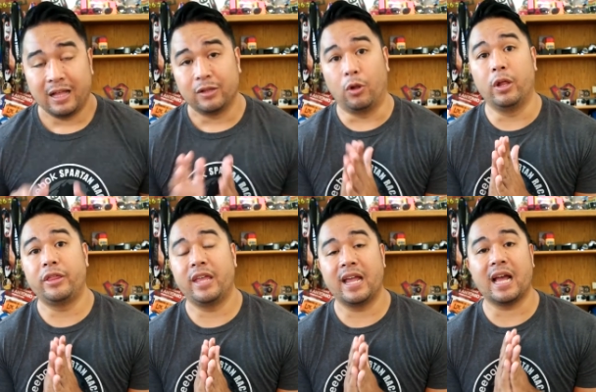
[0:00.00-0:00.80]
The only
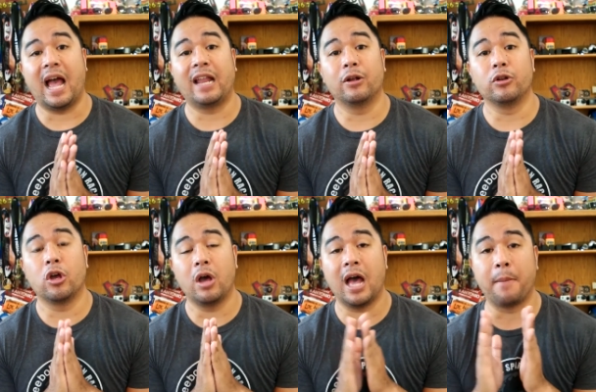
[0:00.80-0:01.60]
thing, I don't
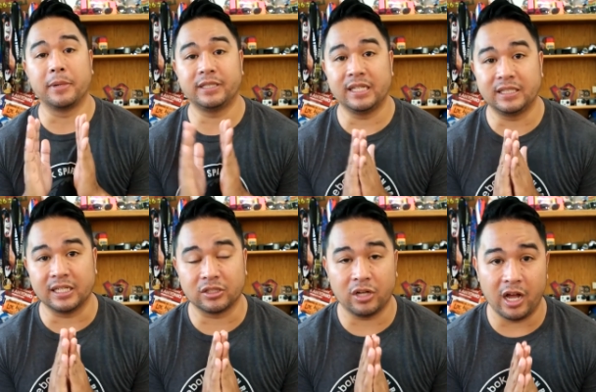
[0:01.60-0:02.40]
know how much these
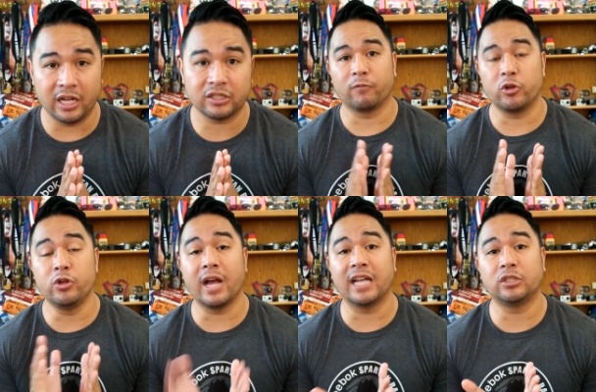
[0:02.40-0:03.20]
things cost. For you
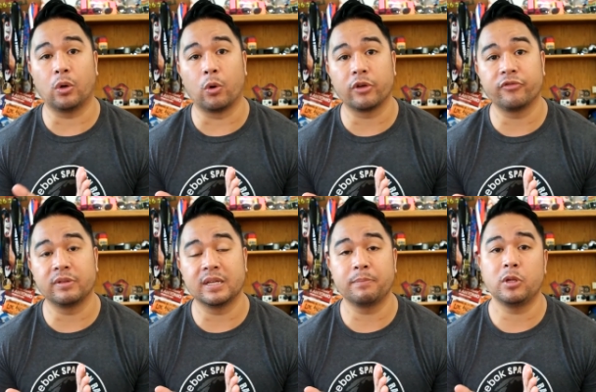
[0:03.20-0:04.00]
guys to order from
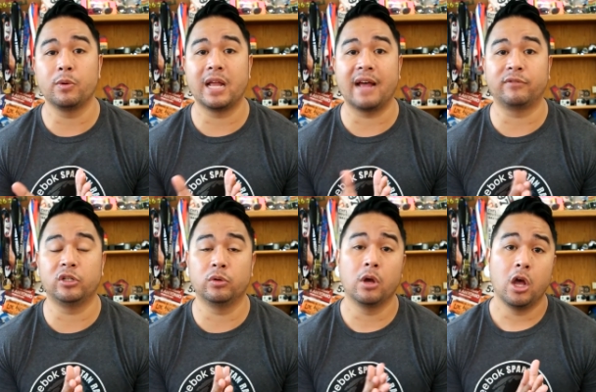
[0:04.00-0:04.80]
them, you would have
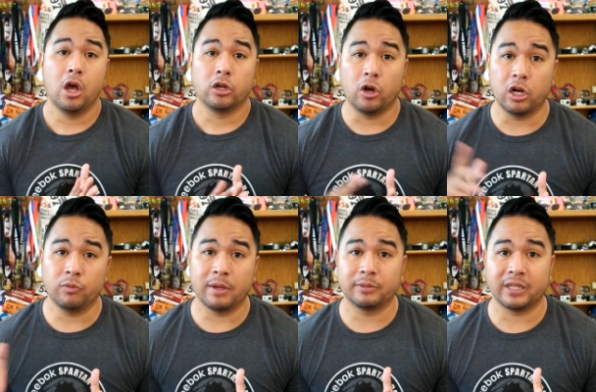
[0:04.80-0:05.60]
to go to the
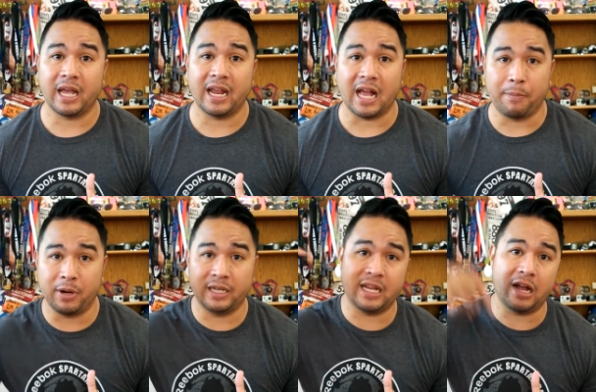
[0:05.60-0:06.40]
website. I'll put
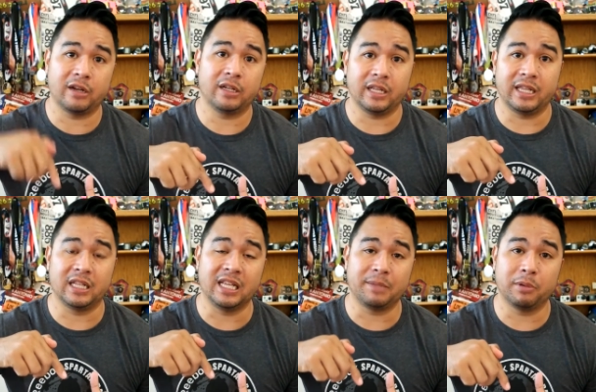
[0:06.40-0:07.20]
it down in the
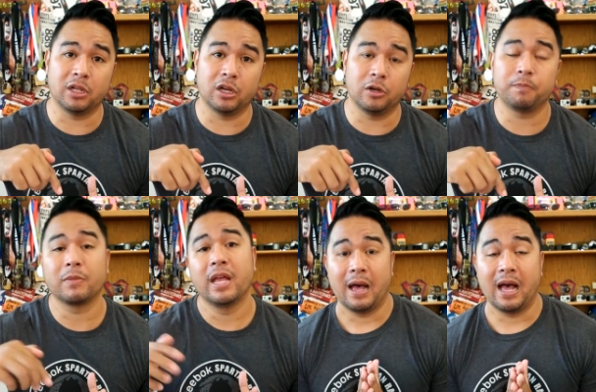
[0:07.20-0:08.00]
link below.
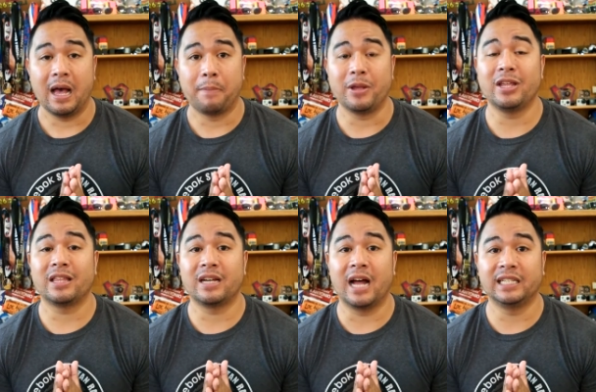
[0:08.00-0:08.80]
Uh, but you have to
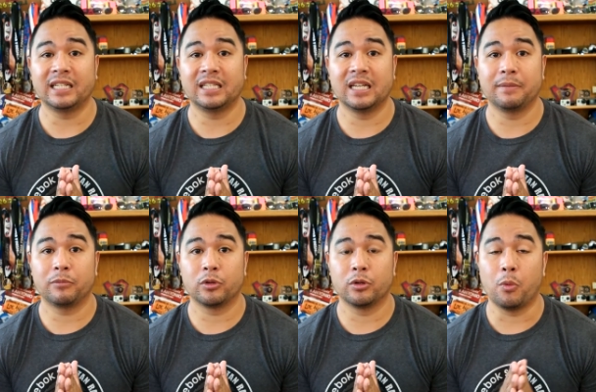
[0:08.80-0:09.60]
contact them
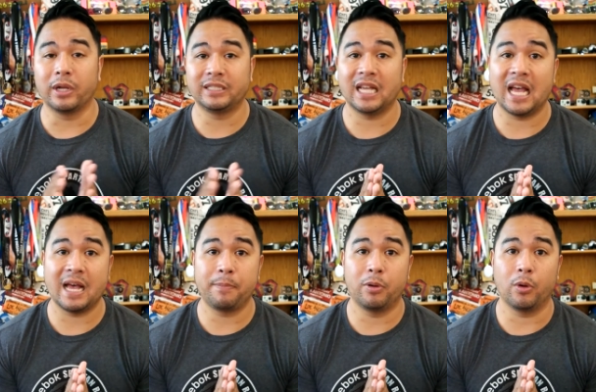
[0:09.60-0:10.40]
through
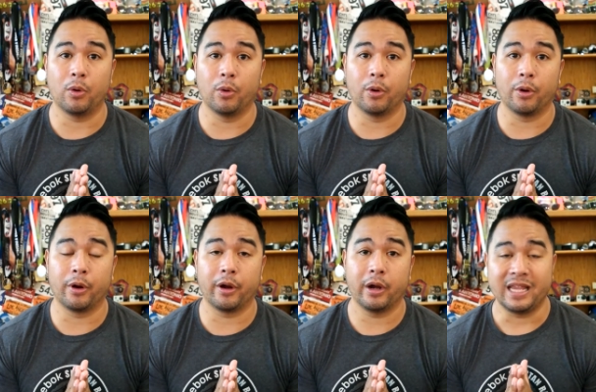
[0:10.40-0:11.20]
WhatsApp
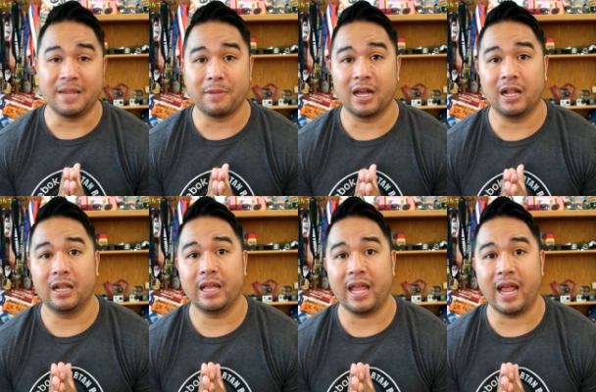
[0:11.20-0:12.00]
or email
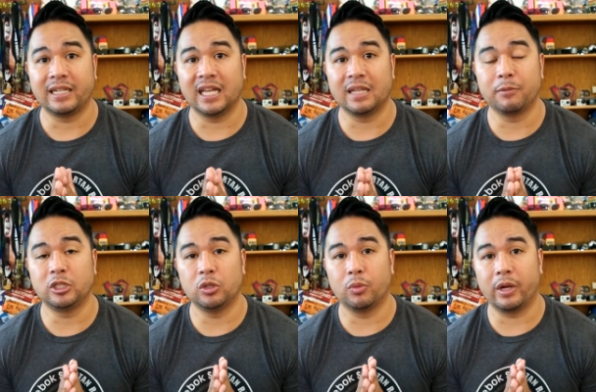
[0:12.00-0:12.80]
and tell them what
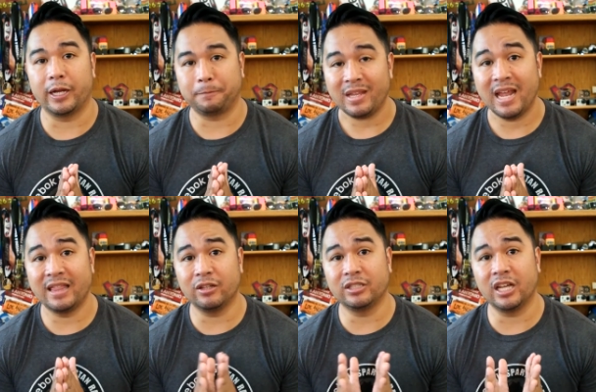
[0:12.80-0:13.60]
you want, and
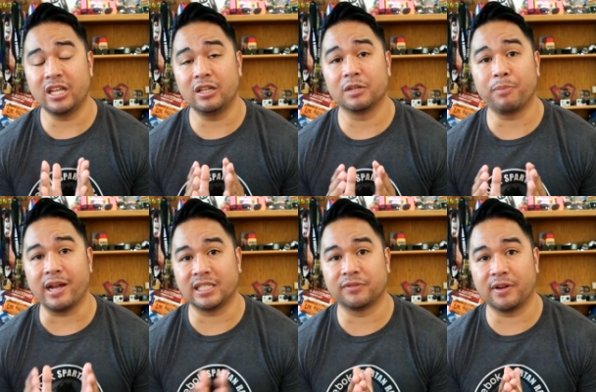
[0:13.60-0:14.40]
they'll tell you the
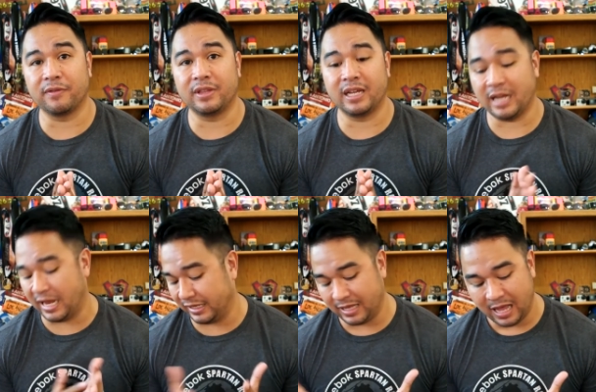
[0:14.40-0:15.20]
prices for everything. I,